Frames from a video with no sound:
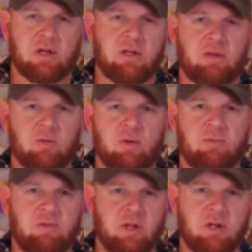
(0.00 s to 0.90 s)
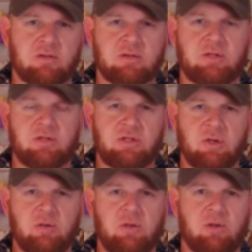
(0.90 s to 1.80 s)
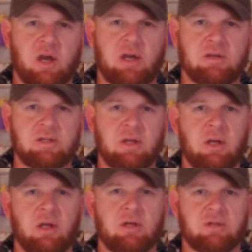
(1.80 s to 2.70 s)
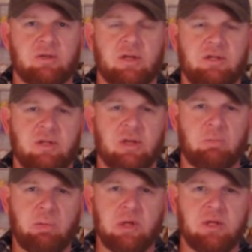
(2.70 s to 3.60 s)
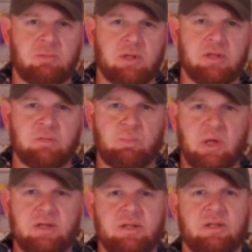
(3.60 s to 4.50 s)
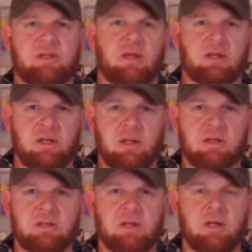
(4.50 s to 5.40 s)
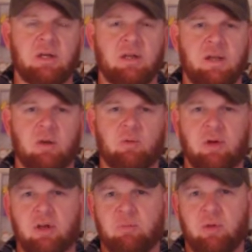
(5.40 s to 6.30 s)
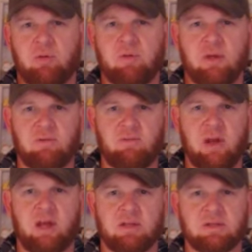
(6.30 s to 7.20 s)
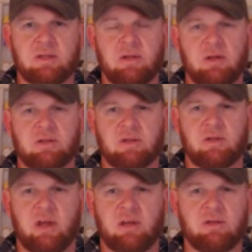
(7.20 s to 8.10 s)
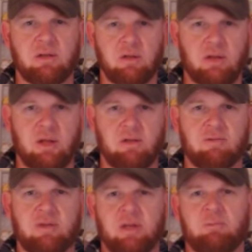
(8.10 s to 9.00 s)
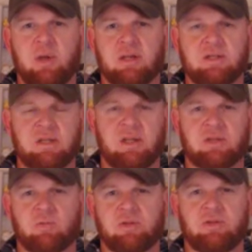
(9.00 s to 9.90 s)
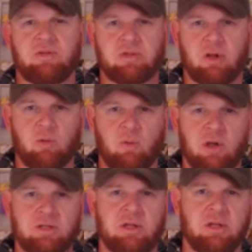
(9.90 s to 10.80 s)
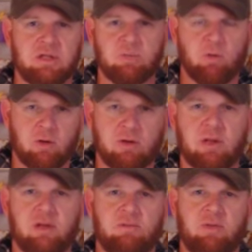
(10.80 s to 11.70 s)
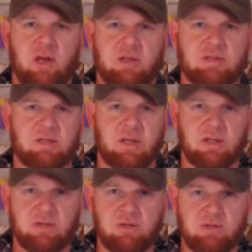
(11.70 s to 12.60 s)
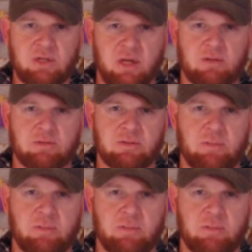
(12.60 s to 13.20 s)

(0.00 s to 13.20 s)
I can know what videos to show you guys so that you can pick up these basic techniques that will help you advance, so that everything makes sense once you start watching these more advanced tattoo channels.